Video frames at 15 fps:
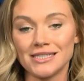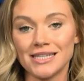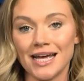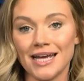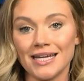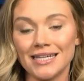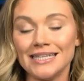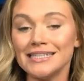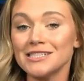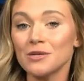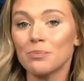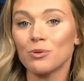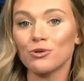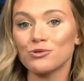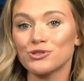say he's a
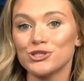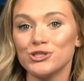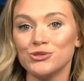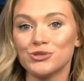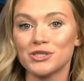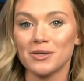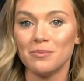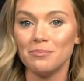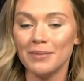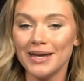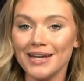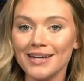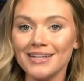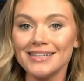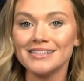person who's
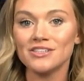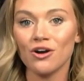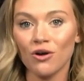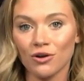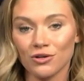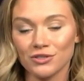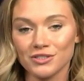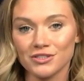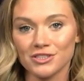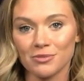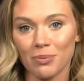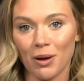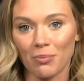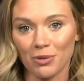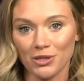committed his heart to
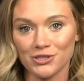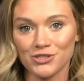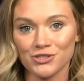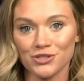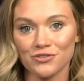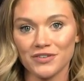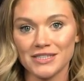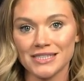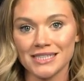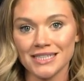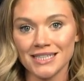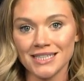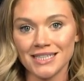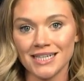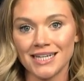public service
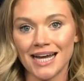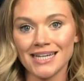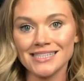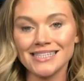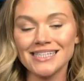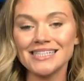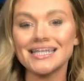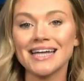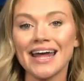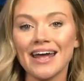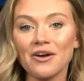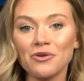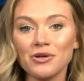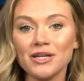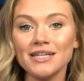and has the
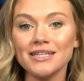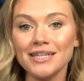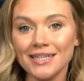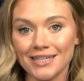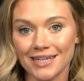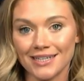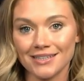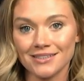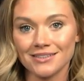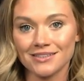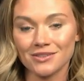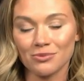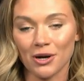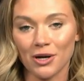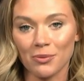integrity needed
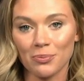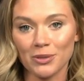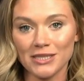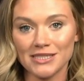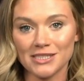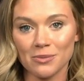to run a police